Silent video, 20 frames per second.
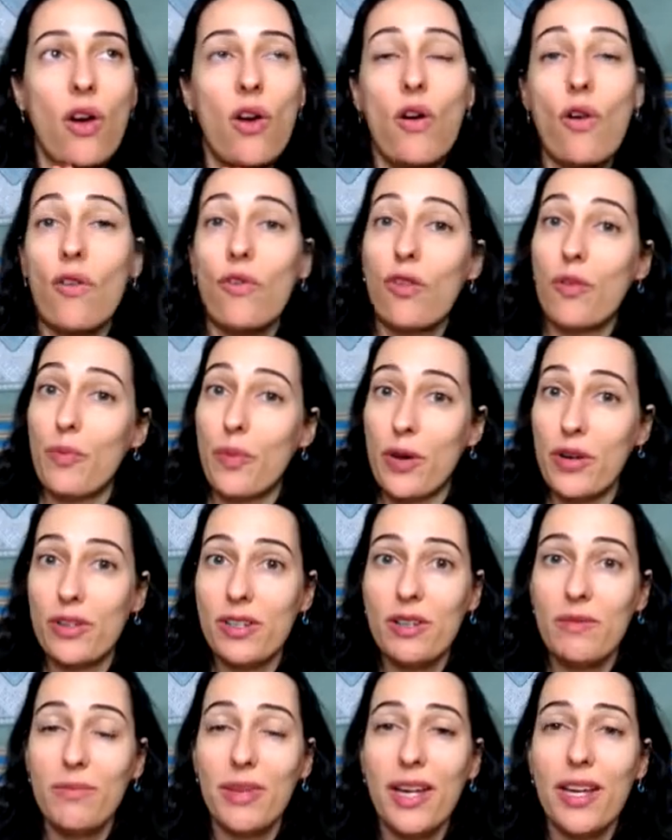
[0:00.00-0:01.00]

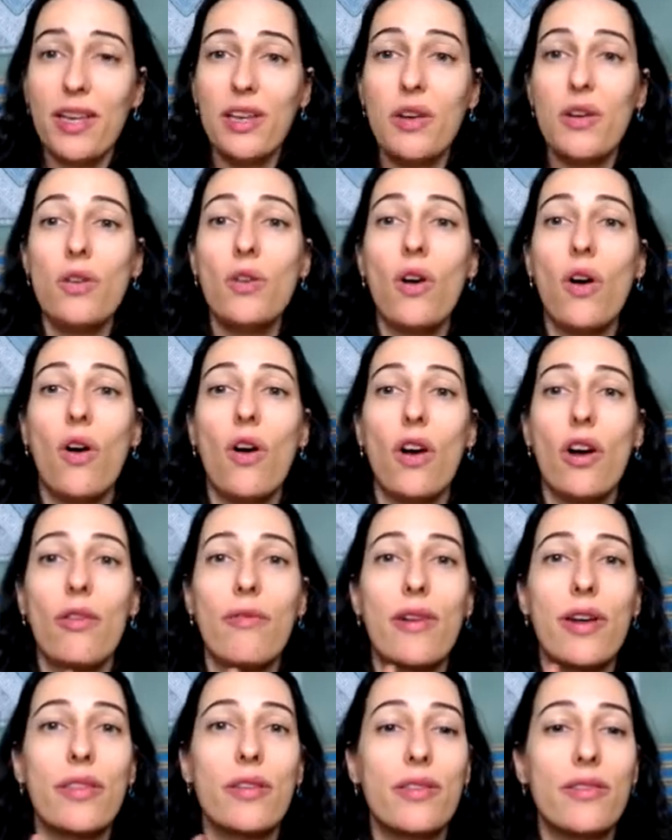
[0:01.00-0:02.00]
overburdened by you or
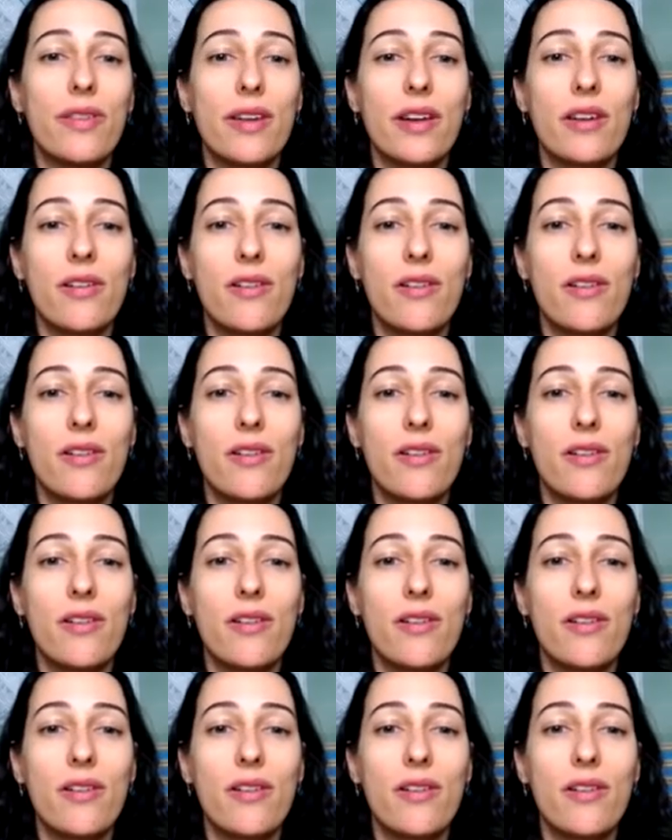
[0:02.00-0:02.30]
whether they're